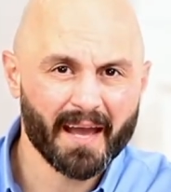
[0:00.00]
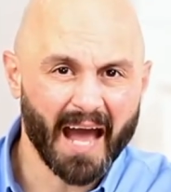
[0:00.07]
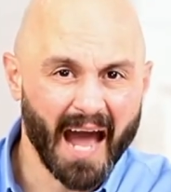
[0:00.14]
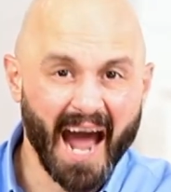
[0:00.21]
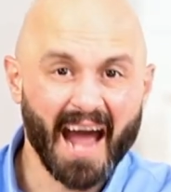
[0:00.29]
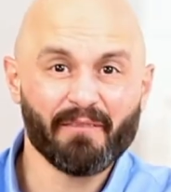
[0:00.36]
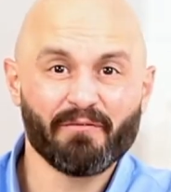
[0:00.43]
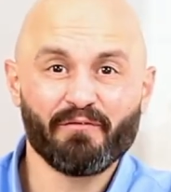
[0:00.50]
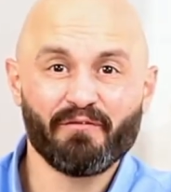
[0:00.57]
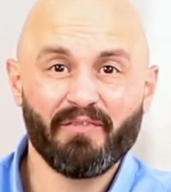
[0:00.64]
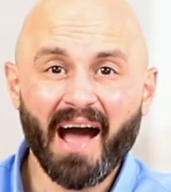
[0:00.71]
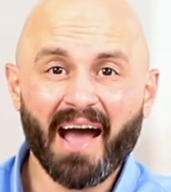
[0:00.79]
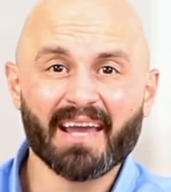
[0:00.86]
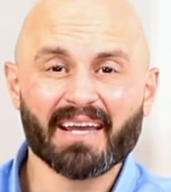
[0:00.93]
I
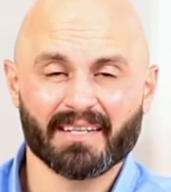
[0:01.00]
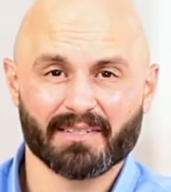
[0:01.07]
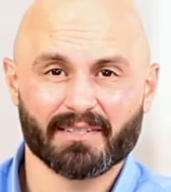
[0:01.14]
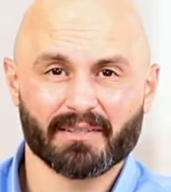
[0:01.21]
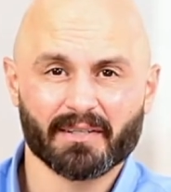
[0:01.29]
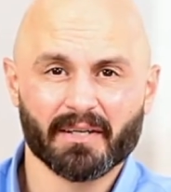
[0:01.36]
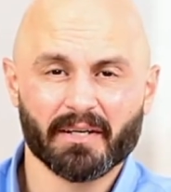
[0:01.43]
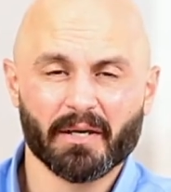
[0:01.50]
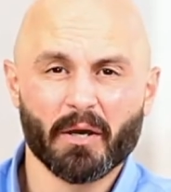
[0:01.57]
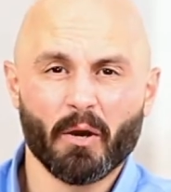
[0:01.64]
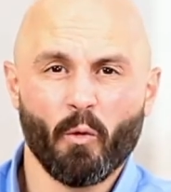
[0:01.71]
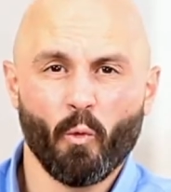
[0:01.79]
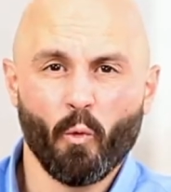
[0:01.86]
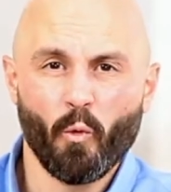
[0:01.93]
fight
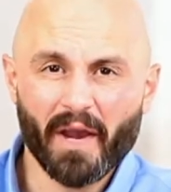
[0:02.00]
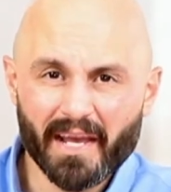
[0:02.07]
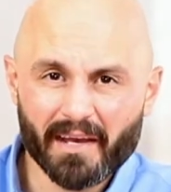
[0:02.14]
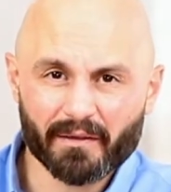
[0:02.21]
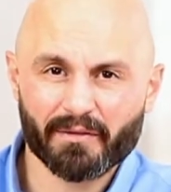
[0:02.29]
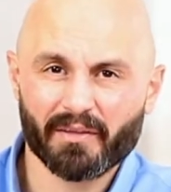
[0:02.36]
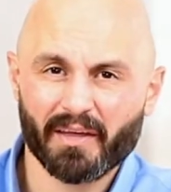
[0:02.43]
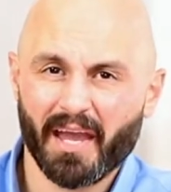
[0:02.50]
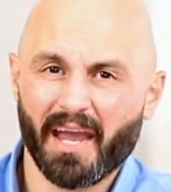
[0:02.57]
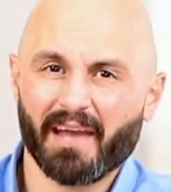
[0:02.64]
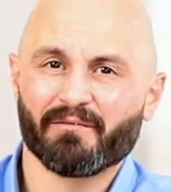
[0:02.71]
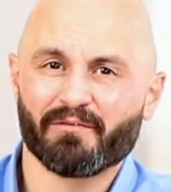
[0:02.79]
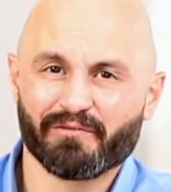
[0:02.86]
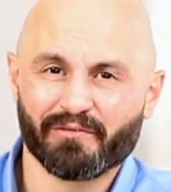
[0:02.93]
with
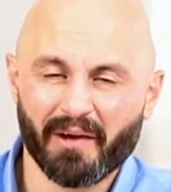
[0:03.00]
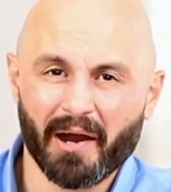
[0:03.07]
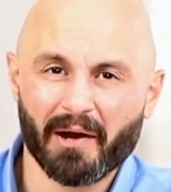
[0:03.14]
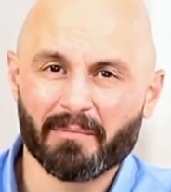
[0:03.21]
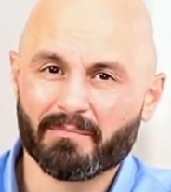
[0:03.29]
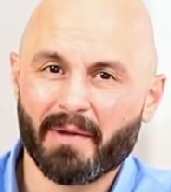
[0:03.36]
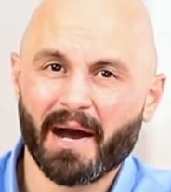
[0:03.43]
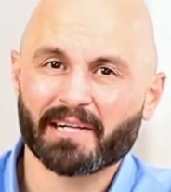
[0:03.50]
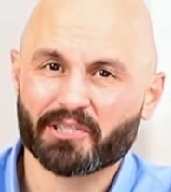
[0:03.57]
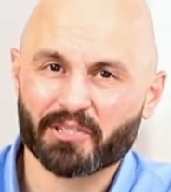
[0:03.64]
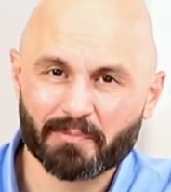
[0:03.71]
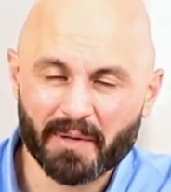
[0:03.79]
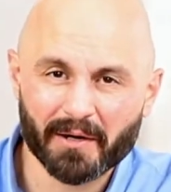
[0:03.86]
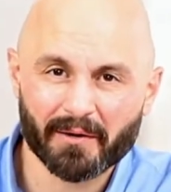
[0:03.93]
and from my
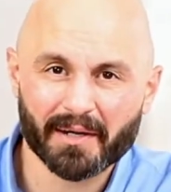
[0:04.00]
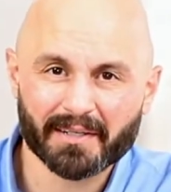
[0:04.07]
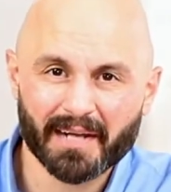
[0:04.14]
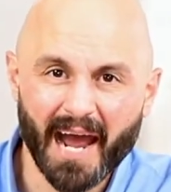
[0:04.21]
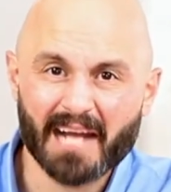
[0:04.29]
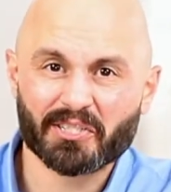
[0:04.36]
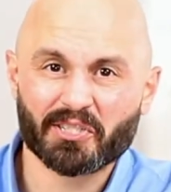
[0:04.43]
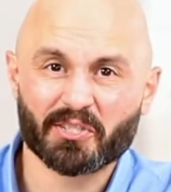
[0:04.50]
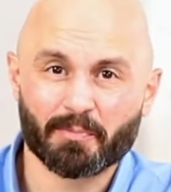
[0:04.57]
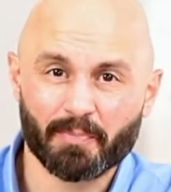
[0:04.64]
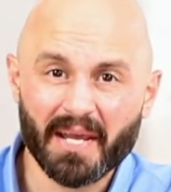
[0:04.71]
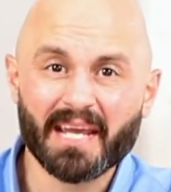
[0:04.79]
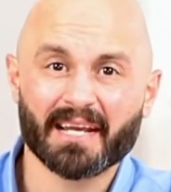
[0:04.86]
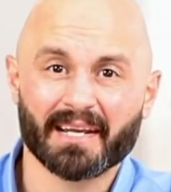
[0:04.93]
spirit. I
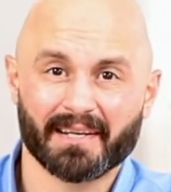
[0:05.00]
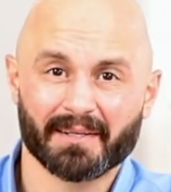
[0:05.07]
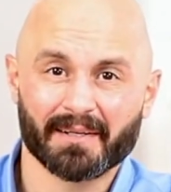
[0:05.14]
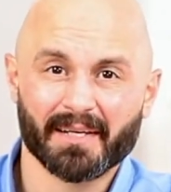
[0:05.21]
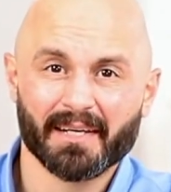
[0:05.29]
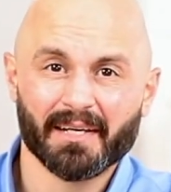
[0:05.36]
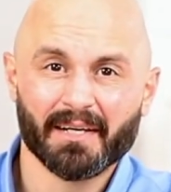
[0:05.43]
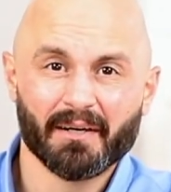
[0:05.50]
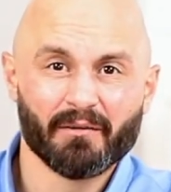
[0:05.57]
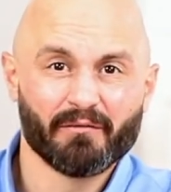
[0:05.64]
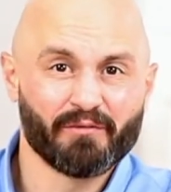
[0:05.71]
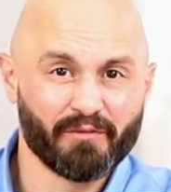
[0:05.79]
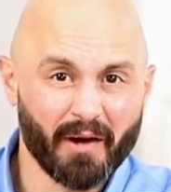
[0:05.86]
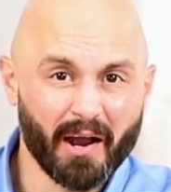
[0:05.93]
speak
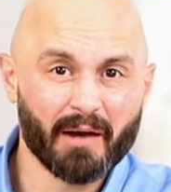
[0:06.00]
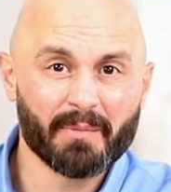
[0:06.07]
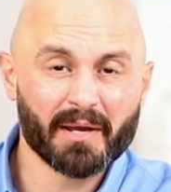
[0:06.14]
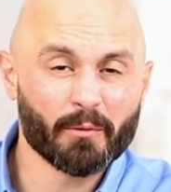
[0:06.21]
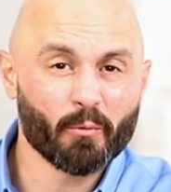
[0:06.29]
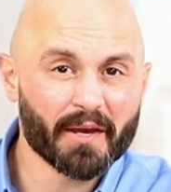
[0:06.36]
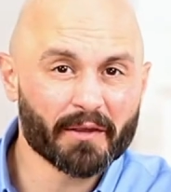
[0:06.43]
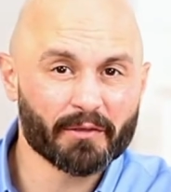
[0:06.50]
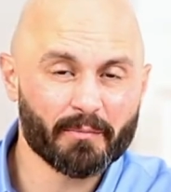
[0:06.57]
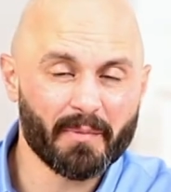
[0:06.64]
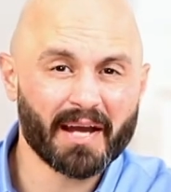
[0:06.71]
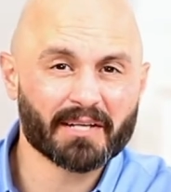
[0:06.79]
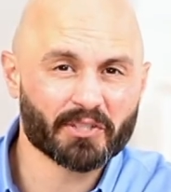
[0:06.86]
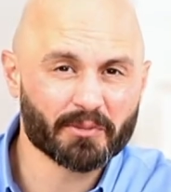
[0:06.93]
from and with
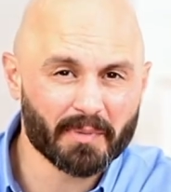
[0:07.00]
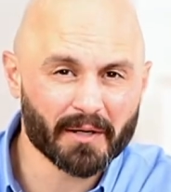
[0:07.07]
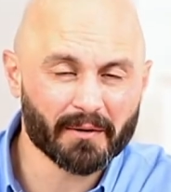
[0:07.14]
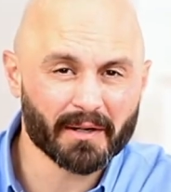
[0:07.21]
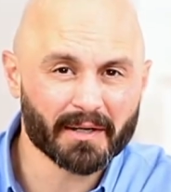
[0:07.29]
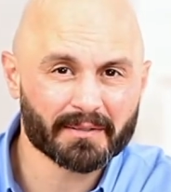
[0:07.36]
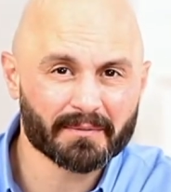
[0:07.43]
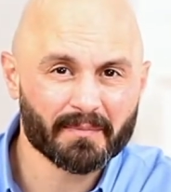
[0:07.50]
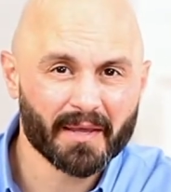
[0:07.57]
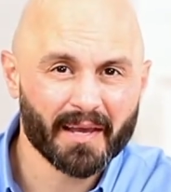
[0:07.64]
my spirit.